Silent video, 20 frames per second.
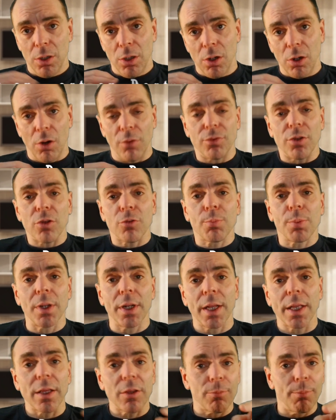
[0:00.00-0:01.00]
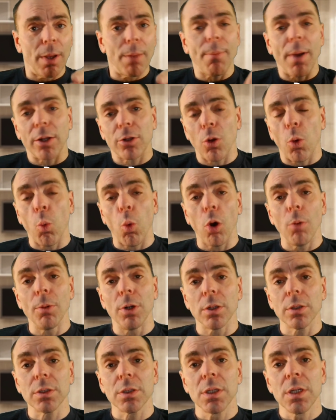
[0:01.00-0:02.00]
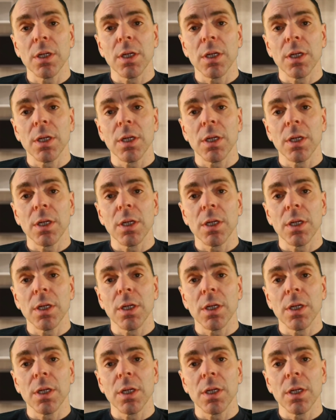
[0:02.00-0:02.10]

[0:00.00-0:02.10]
of the splitting is made by the woman,